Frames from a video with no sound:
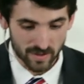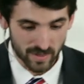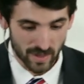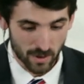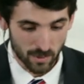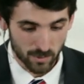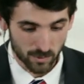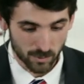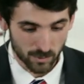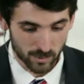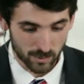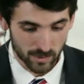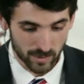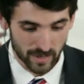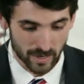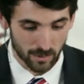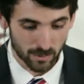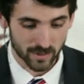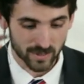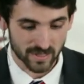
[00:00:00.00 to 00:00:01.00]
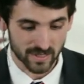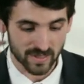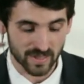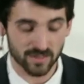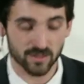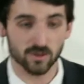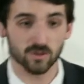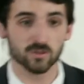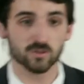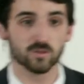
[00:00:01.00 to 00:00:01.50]
now, here we see
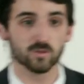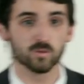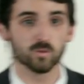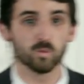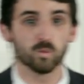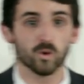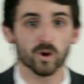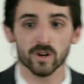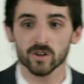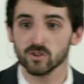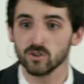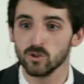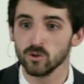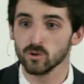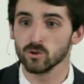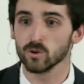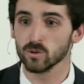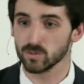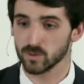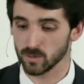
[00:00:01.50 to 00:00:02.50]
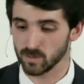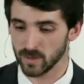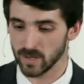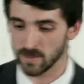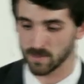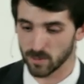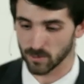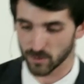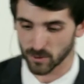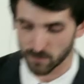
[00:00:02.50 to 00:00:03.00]
that there's one, two groups of
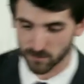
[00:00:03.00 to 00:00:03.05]
people.